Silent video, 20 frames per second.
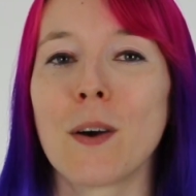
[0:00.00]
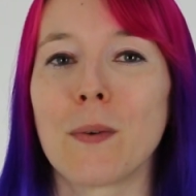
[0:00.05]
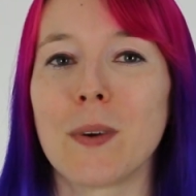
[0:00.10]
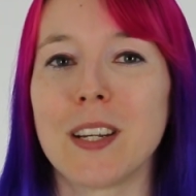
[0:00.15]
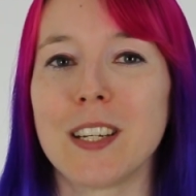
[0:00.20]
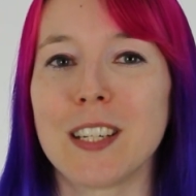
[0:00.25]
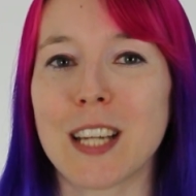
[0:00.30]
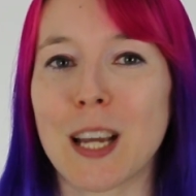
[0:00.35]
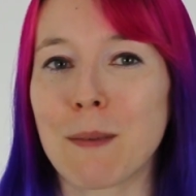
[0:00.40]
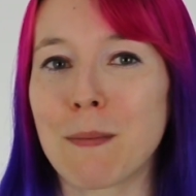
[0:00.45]

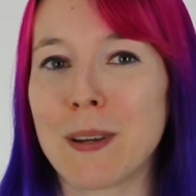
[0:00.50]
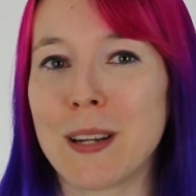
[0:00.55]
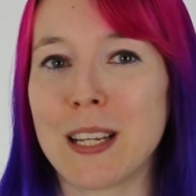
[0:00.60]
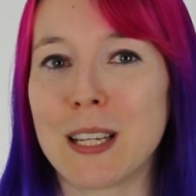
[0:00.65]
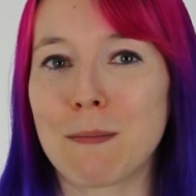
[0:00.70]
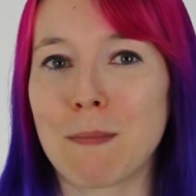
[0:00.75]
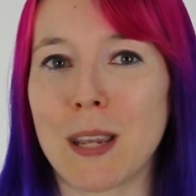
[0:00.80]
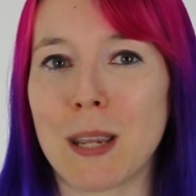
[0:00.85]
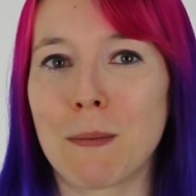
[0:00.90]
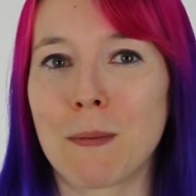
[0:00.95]
when
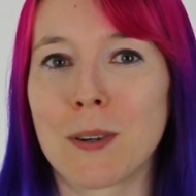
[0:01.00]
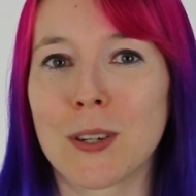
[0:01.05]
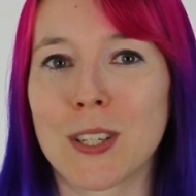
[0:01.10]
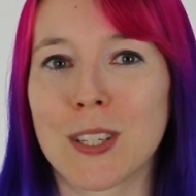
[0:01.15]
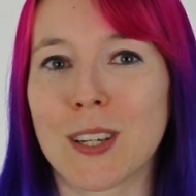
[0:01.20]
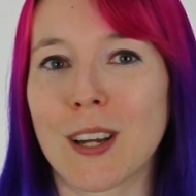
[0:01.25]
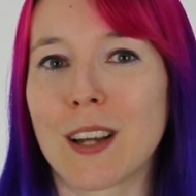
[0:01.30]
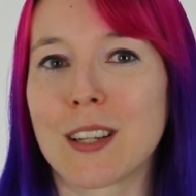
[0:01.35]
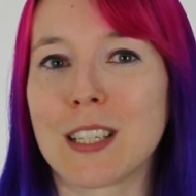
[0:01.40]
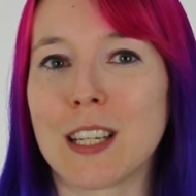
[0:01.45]
Japanese people
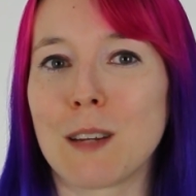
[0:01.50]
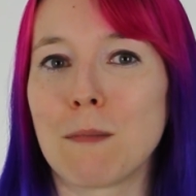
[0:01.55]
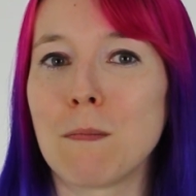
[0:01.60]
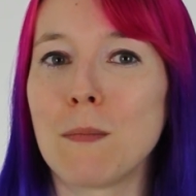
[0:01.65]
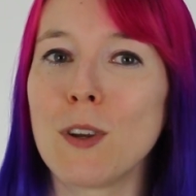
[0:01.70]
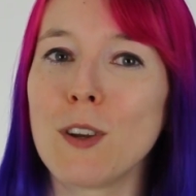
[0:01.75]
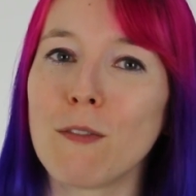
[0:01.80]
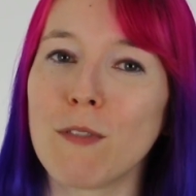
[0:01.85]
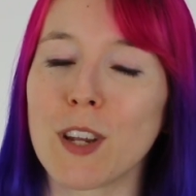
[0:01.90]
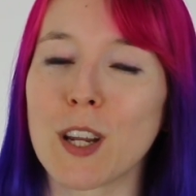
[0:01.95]
started
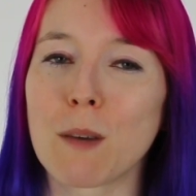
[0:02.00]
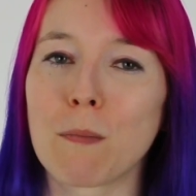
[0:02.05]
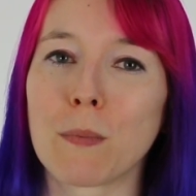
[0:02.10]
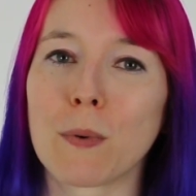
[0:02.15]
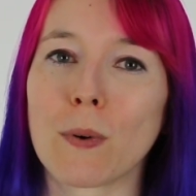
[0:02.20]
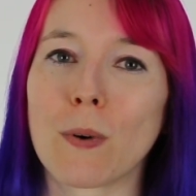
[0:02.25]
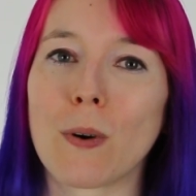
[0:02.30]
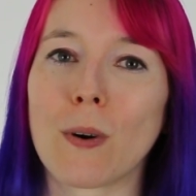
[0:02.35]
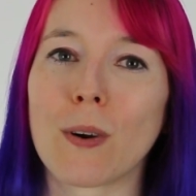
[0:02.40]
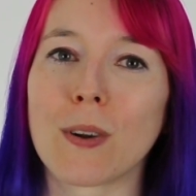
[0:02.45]
moving
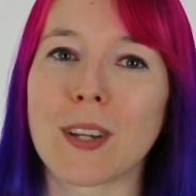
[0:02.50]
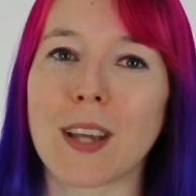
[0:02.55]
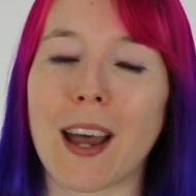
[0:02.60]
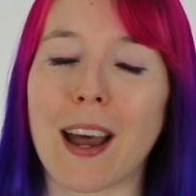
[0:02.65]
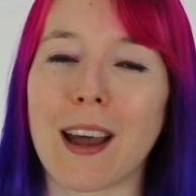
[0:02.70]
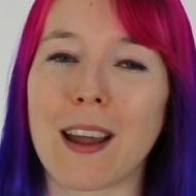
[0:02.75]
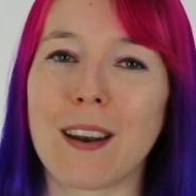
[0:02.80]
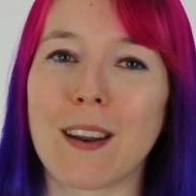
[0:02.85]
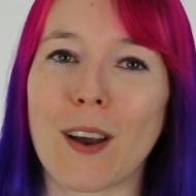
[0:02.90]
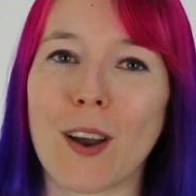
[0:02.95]
abroad
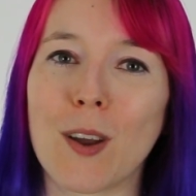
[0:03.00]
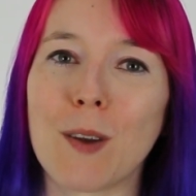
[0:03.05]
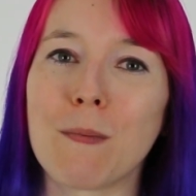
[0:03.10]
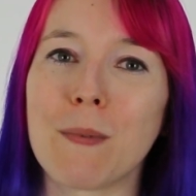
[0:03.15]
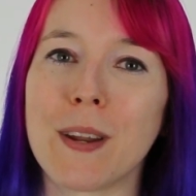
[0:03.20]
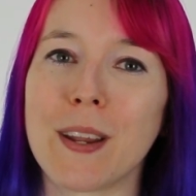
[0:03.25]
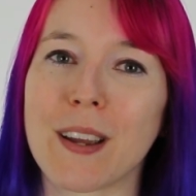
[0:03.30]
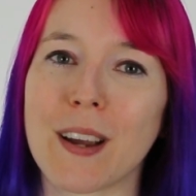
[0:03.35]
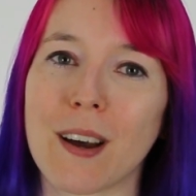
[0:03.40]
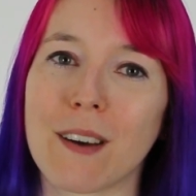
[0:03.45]
and
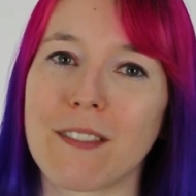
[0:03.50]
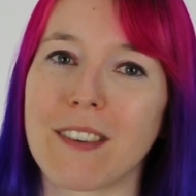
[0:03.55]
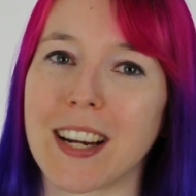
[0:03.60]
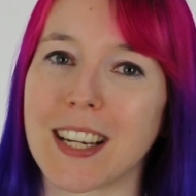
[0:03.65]
opening up